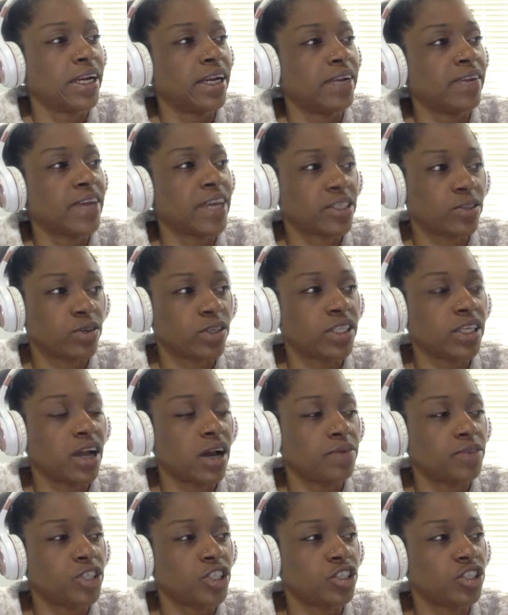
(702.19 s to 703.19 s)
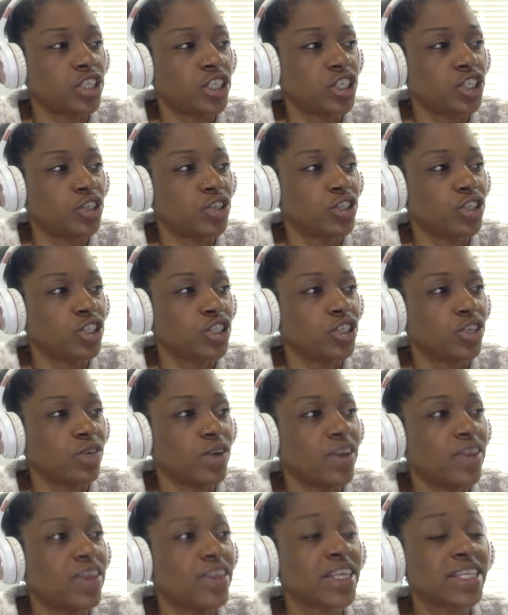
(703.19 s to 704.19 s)
that's one of the options that you can do.
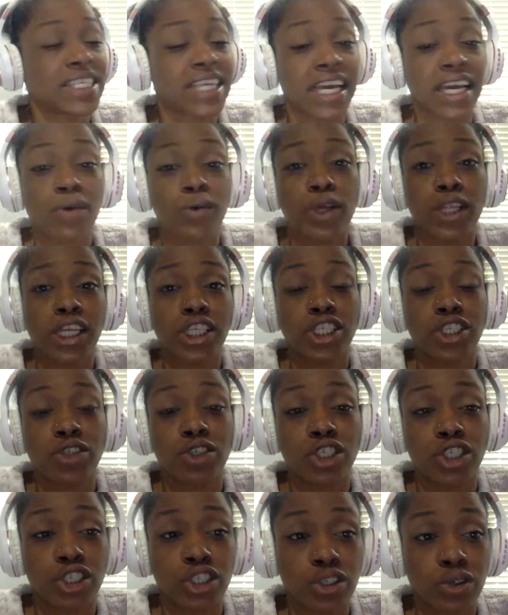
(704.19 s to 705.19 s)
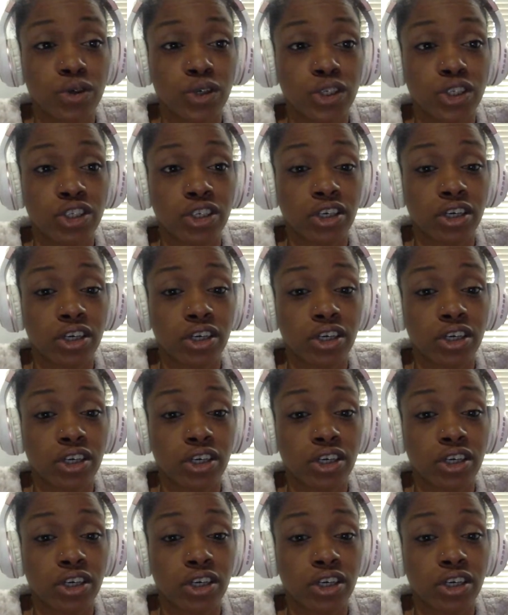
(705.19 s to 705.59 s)
And then the second one that you could do is